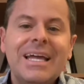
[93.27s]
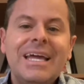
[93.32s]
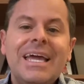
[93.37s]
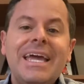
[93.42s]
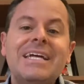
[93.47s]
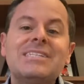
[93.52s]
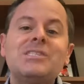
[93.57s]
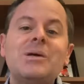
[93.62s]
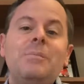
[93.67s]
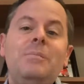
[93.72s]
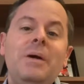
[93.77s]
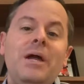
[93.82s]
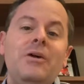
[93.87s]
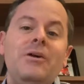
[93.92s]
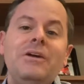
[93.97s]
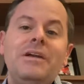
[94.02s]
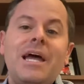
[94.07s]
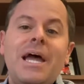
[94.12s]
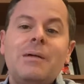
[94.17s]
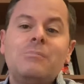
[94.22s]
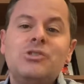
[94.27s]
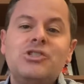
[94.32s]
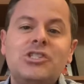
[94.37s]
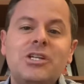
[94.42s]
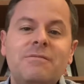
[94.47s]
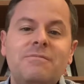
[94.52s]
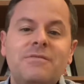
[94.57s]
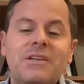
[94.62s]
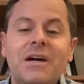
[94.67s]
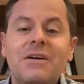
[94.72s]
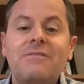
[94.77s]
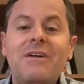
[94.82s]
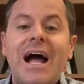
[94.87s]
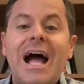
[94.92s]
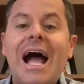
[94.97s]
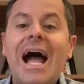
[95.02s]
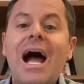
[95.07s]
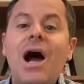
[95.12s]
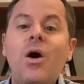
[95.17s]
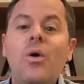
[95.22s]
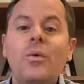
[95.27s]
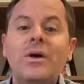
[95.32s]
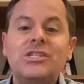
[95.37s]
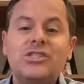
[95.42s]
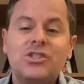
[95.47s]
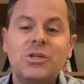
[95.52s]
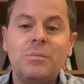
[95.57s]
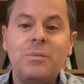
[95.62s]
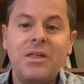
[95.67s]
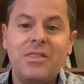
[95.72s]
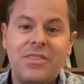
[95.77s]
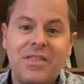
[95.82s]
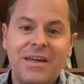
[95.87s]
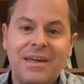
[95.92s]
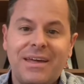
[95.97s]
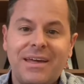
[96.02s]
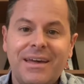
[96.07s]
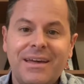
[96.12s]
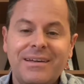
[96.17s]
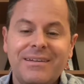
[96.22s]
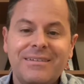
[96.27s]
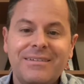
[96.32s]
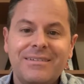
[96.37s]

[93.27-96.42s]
It's a paradigm shift of how we should be thinking.